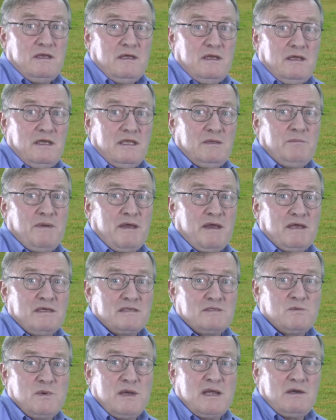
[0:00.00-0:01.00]
it
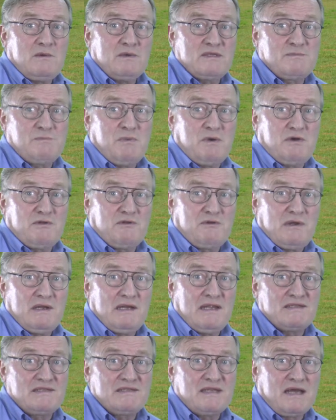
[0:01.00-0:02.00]
pairs well with poultry,
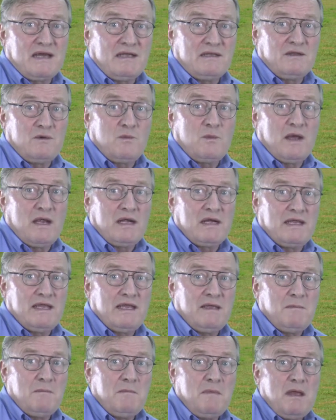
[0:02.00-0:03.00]
lasagna, wild
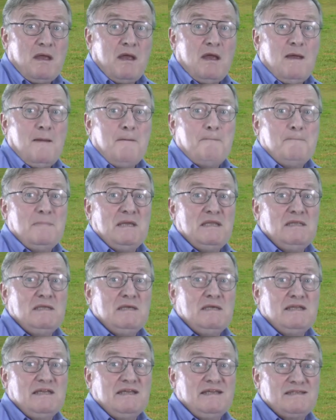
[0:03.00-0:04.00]
game,
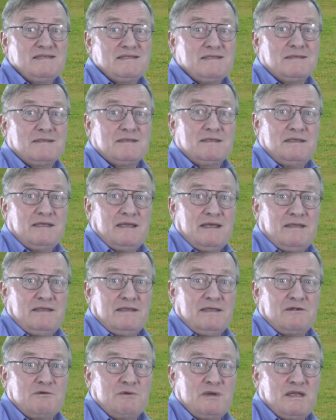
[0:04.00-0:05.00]
Middle Eastern
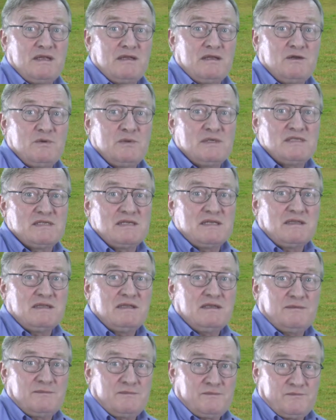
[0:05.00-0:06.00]
and Greek
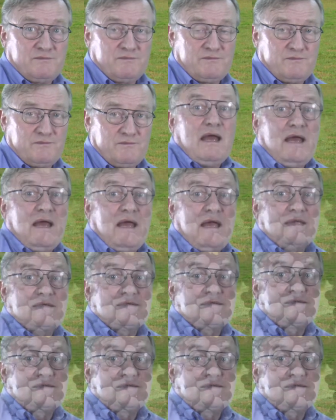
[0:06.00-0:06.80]
cuisine. As